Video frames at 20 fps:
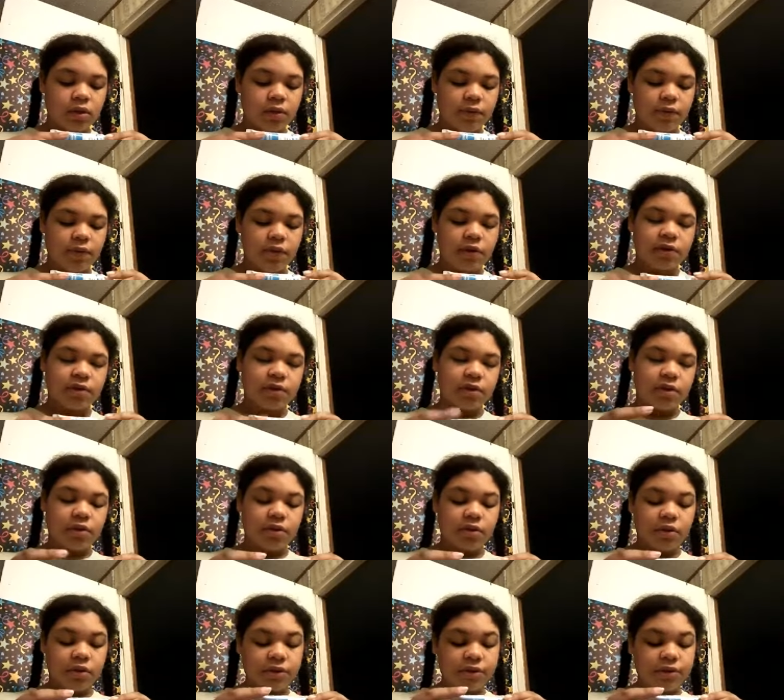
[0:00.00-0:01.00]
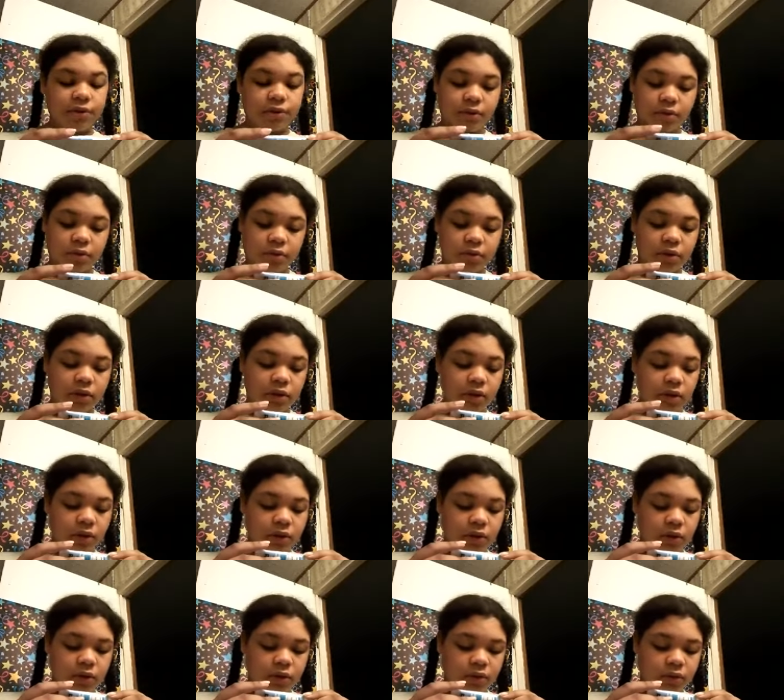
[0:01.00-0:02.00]
For external use
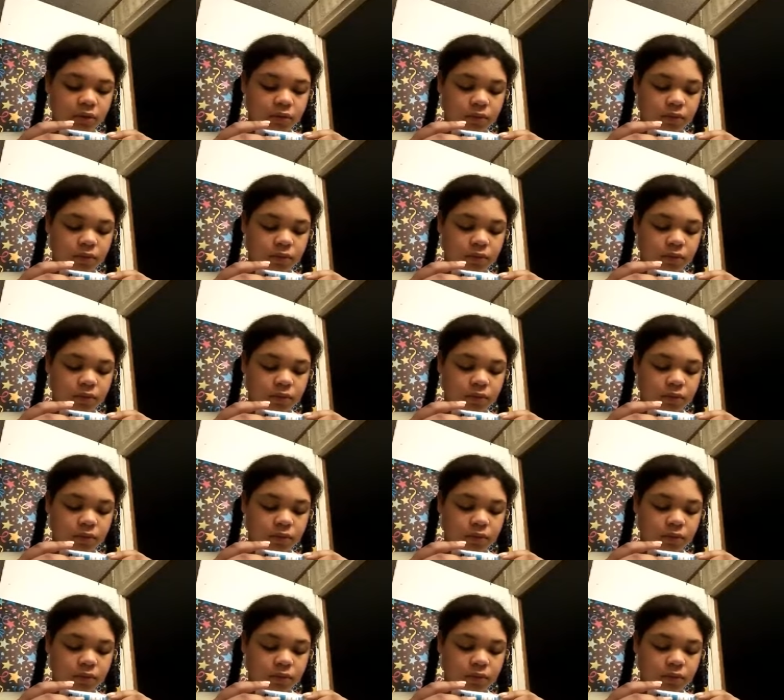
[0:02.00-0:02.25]
only.